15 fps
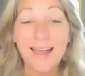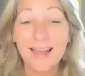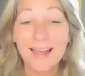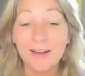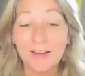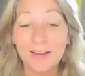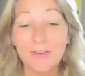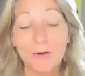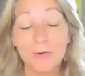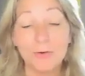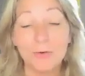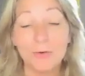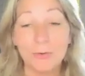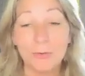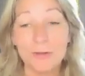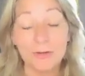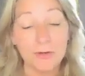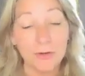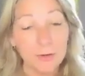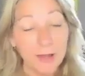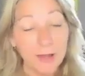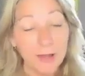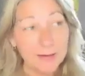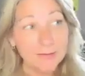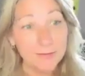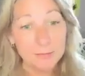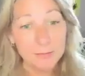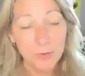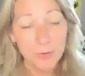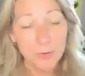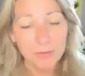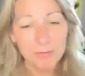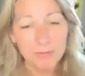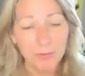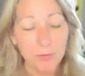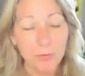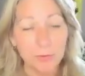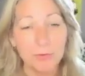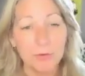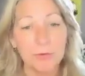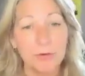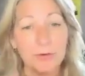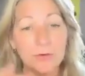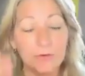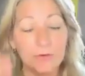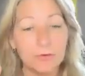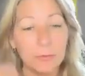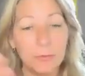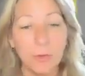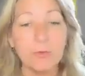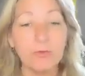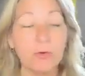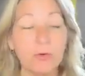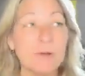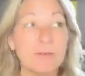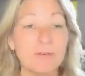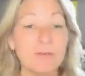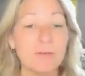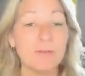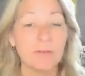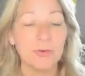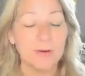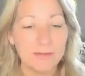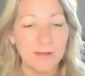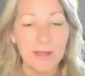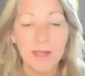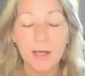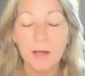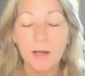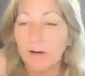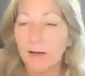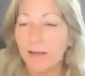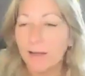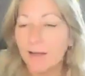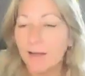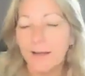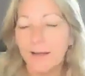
and that's all you're doing, you're not moving forward. It's no choice is a choice, right?